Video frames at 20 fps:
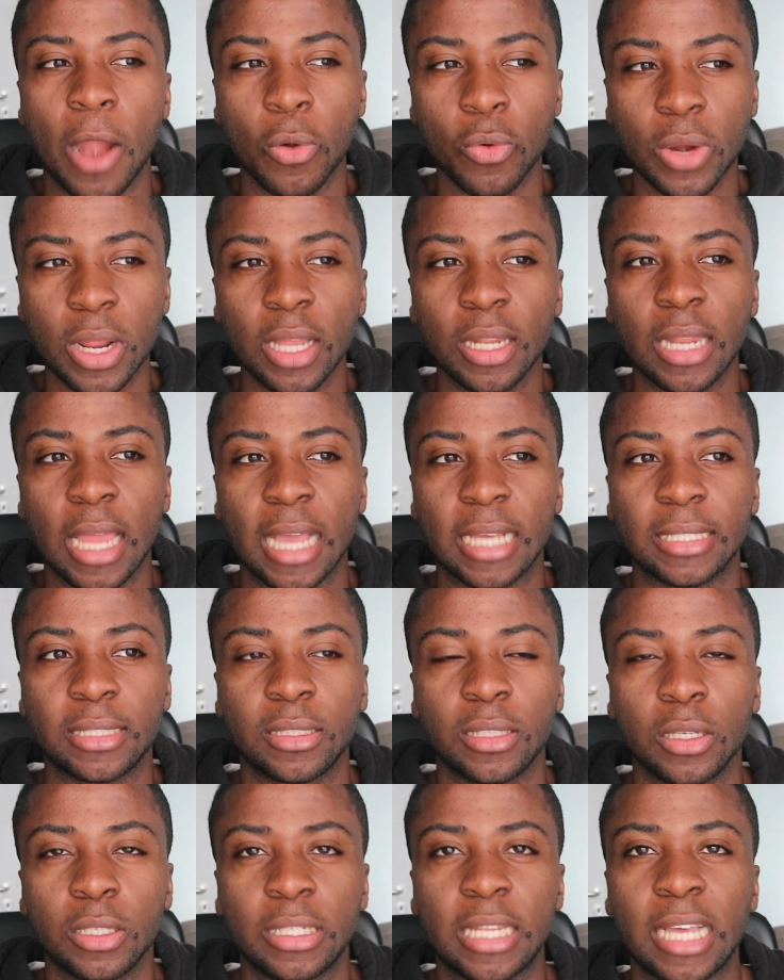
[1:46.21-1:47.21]
I
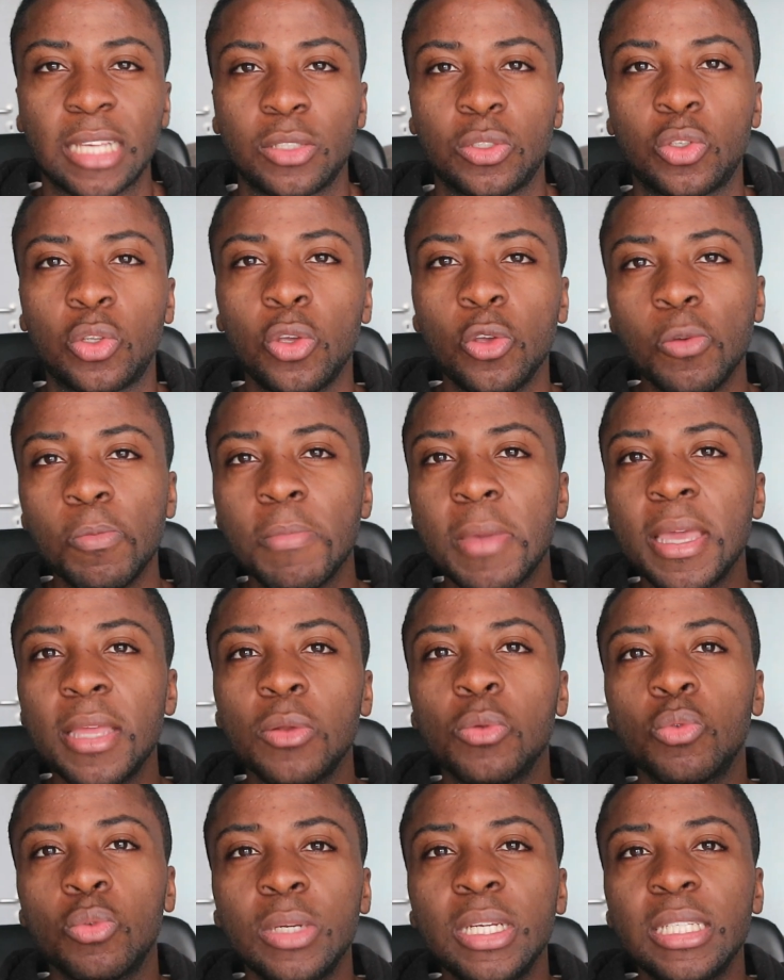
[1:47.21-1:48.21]
realized there's two
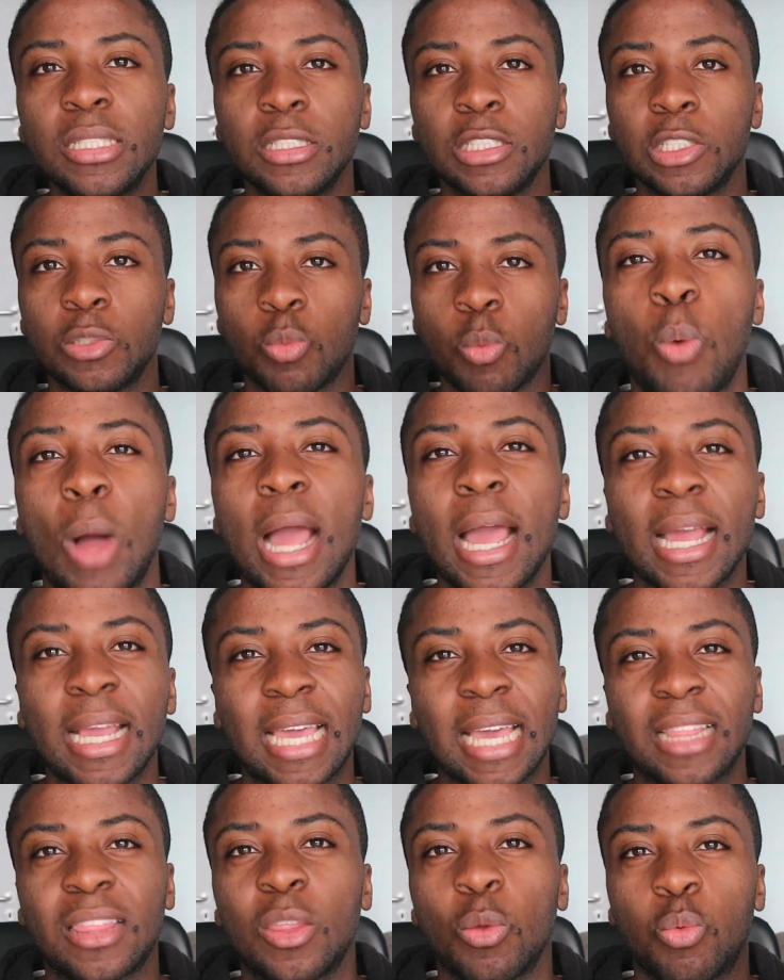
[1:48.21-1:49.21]
main reasons why I
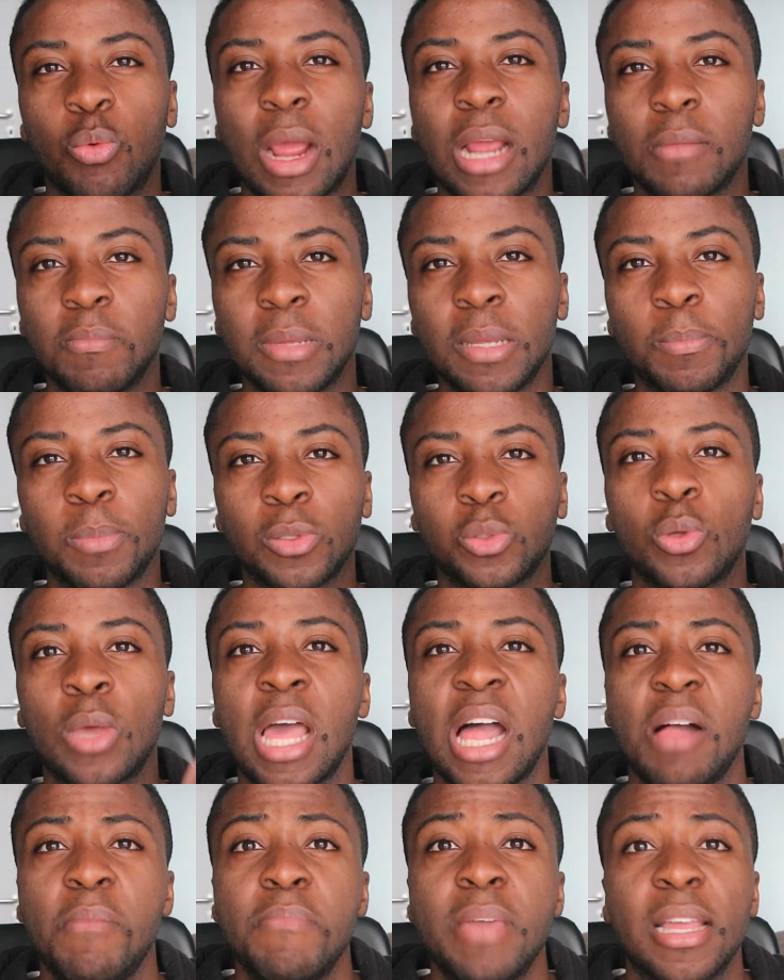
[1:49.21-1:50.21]
get the right people to
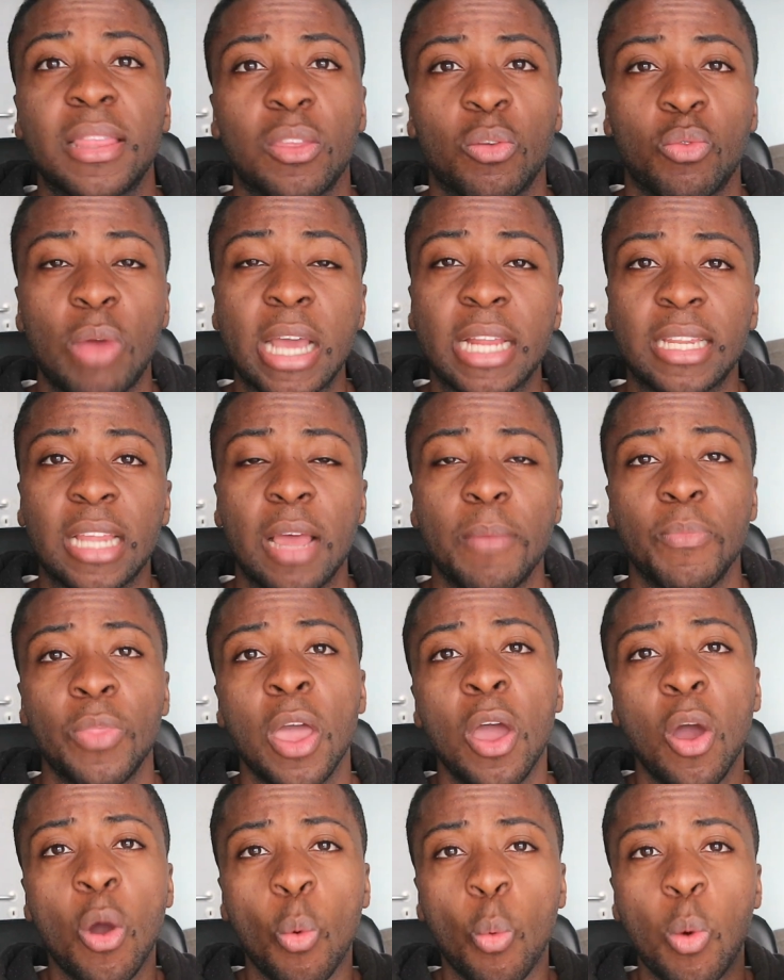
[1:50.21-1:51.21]
help me at the right time.
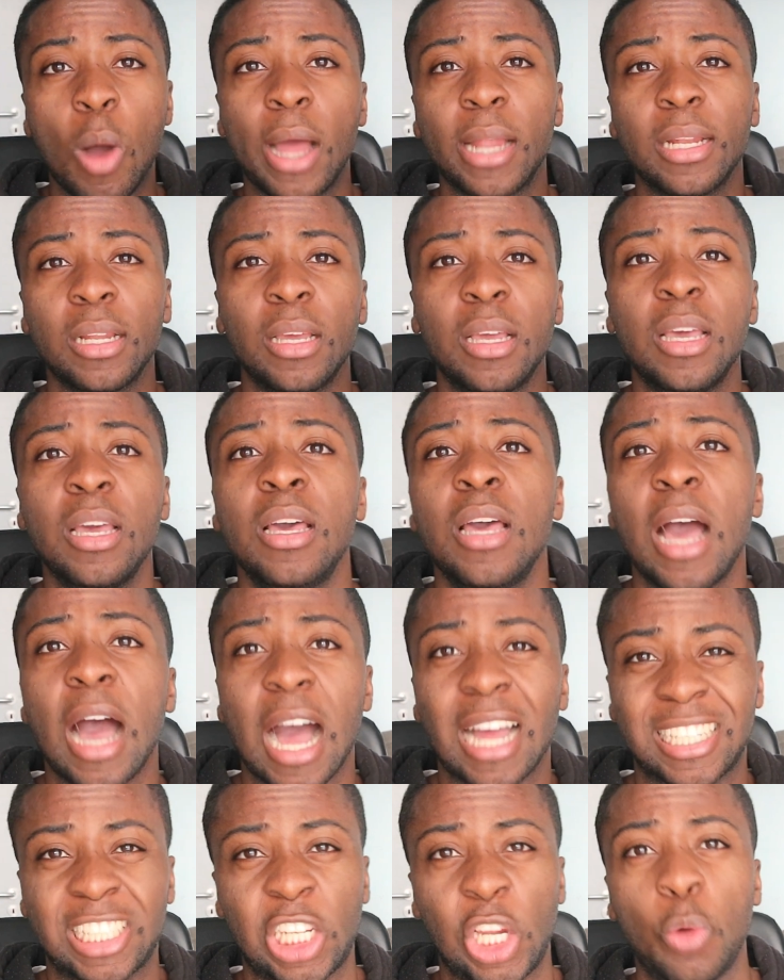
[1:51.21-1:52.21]
One,
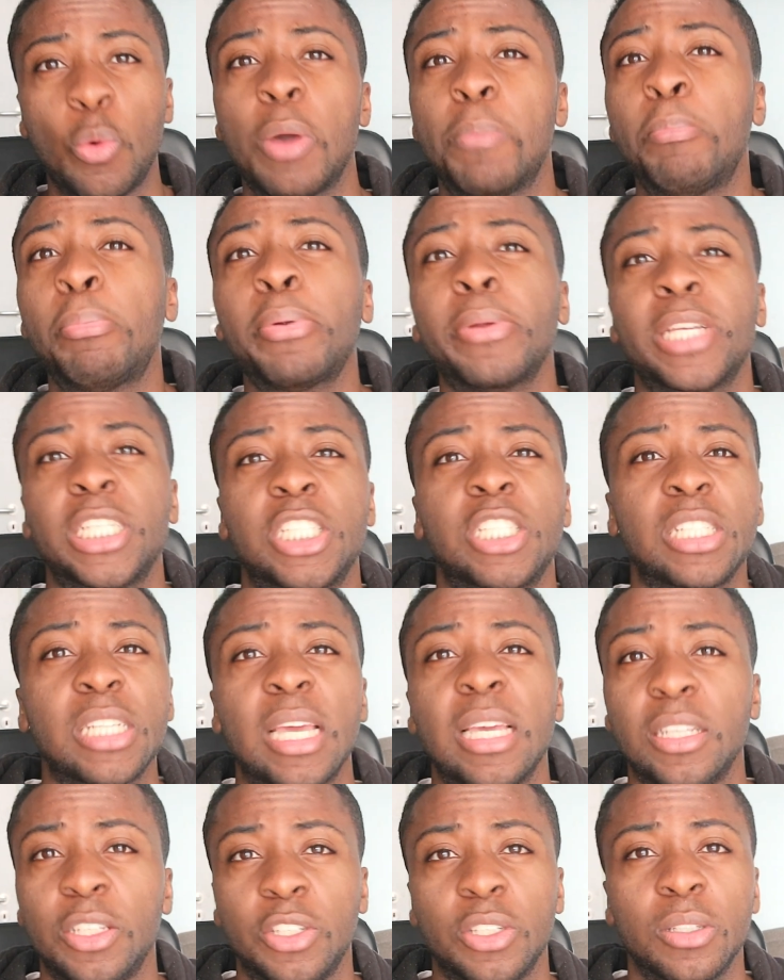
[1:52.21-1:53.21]
I show
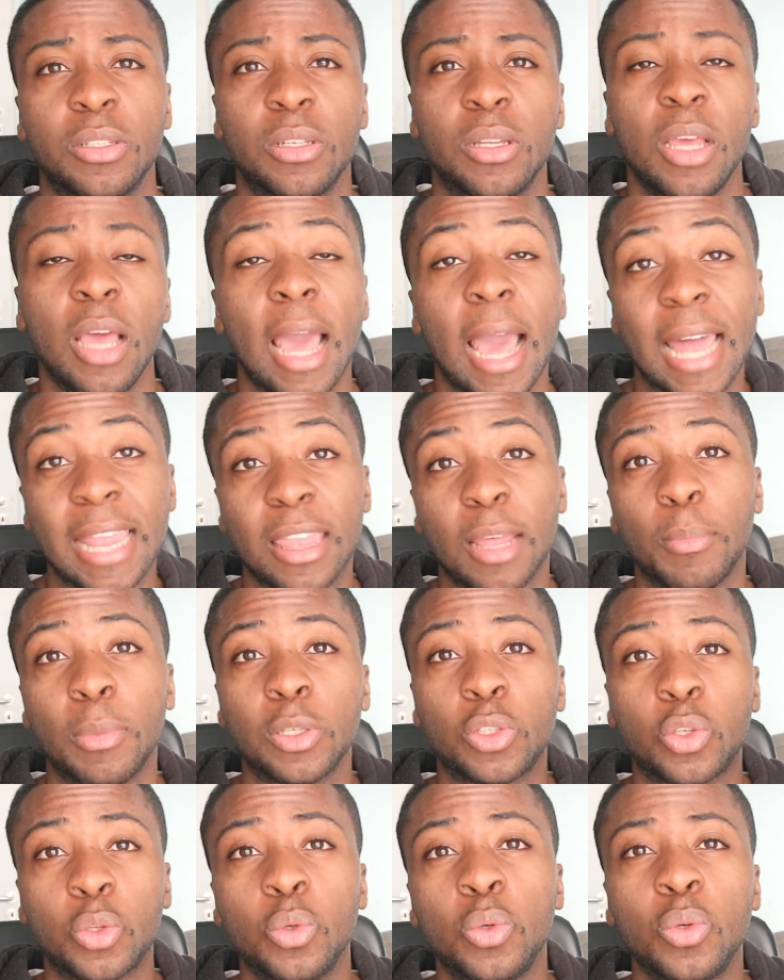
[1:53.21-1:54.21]
appreciation. And number
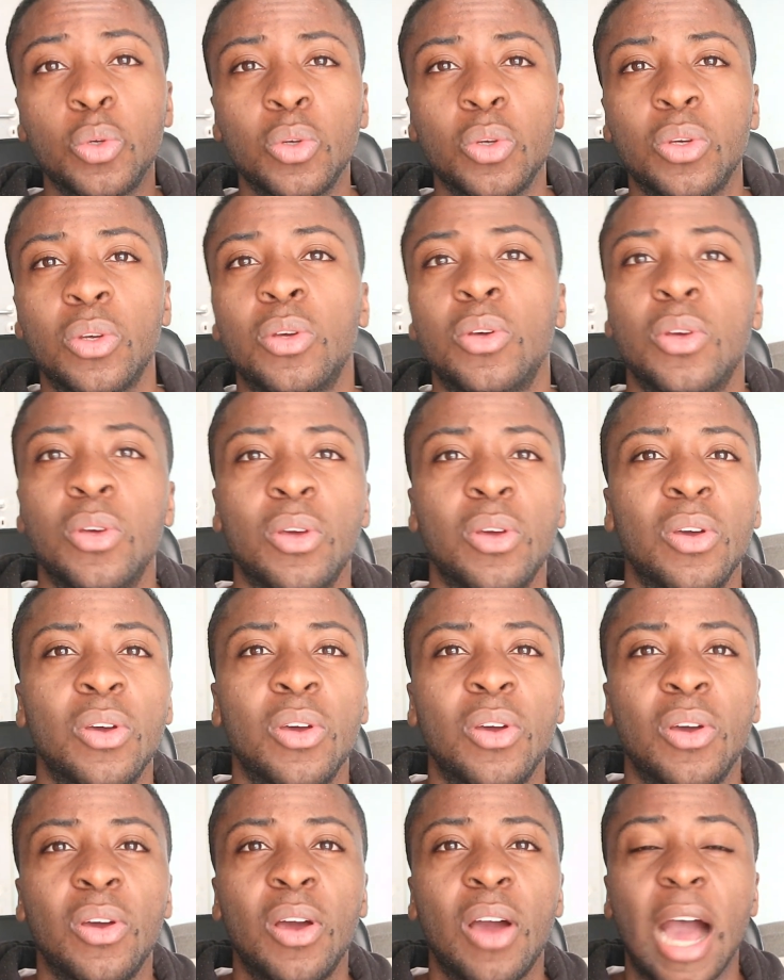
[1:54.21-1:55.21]
two,
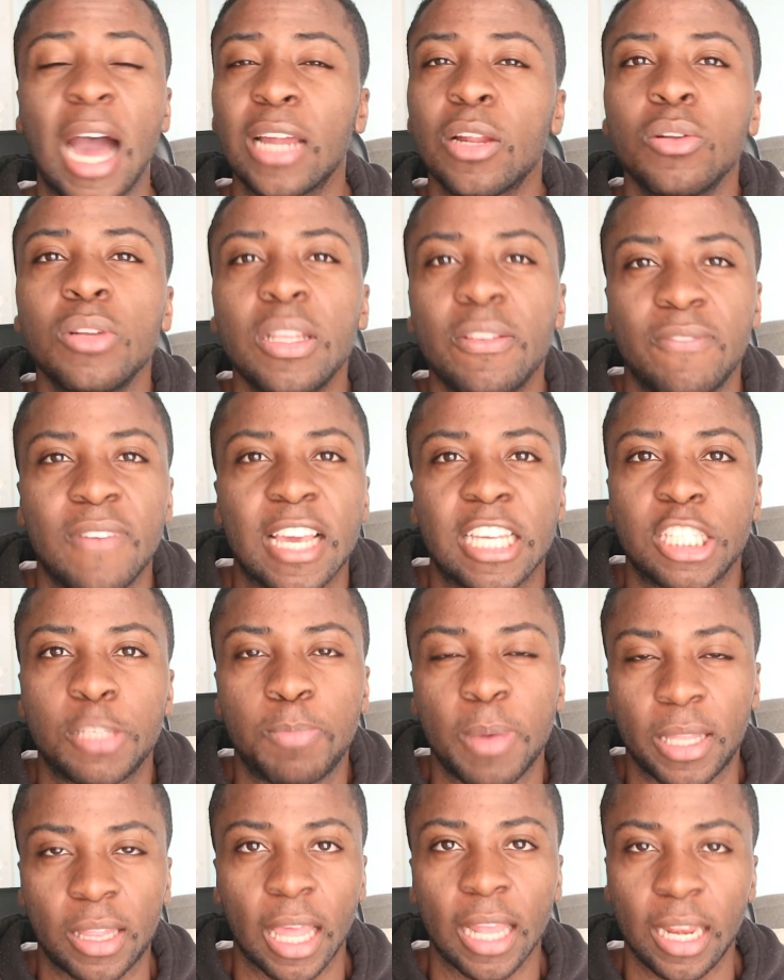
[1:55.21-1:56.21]
I don't even
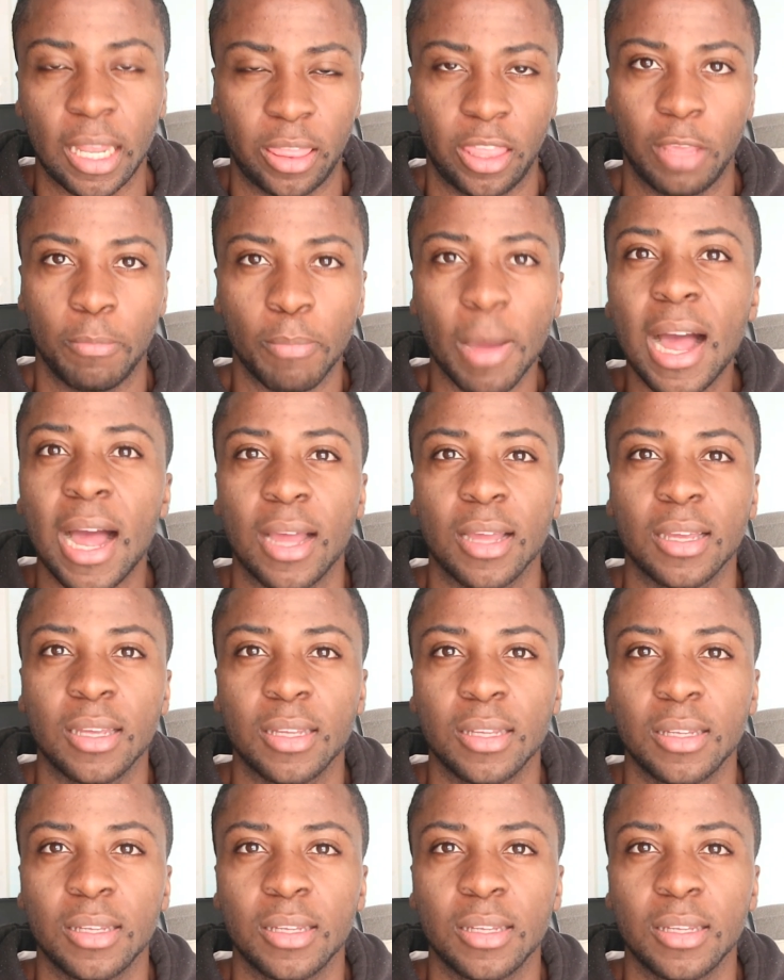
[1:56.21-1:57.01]
expect anything back.